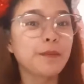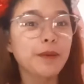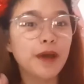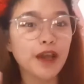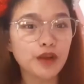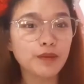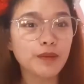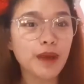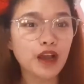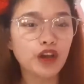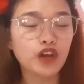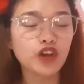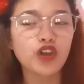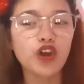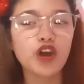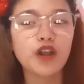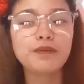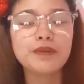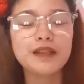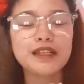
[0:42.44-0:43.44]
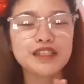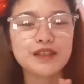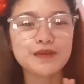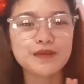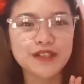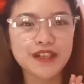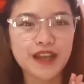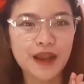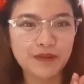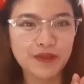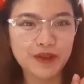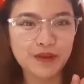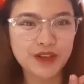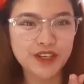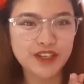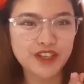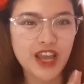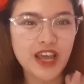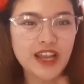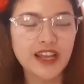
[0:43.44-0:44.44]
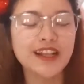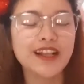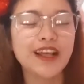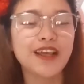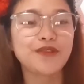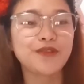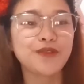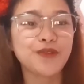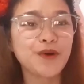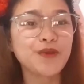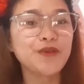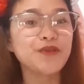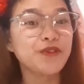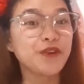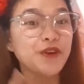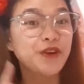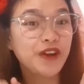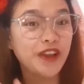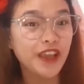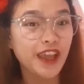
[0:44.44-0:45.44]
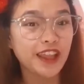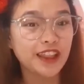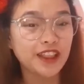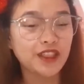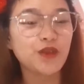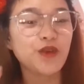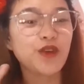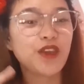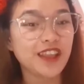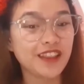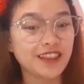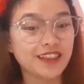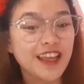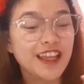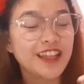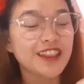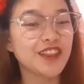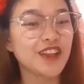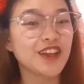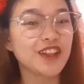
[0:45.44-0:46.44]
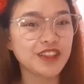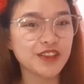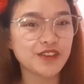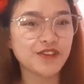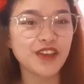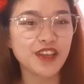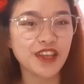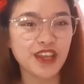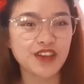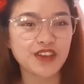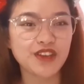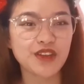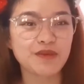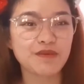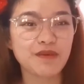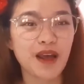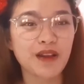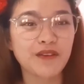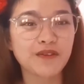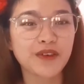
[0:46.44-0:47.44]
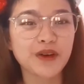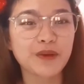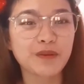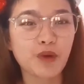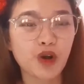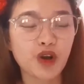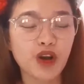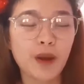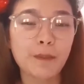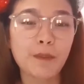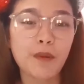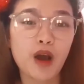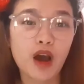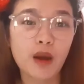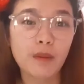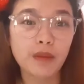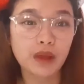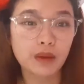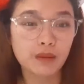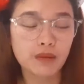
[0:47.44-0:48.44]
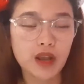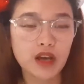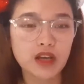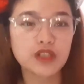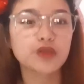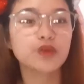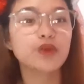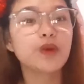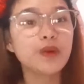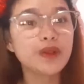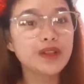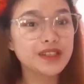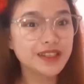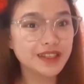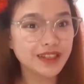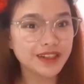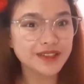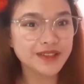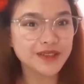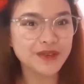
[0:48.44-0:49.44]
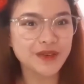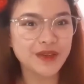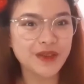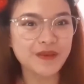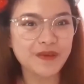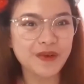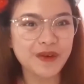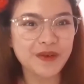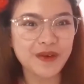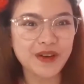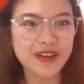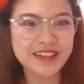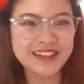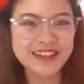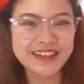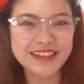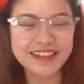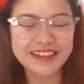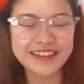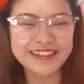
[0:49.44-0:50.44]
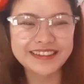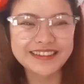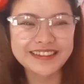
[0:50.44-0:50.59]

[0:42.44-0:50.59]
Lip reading: pero bago yun, please subscribe to my channel and don't forget to hit that notification bell for more upcoming vlogs. We will start, so keep on watching.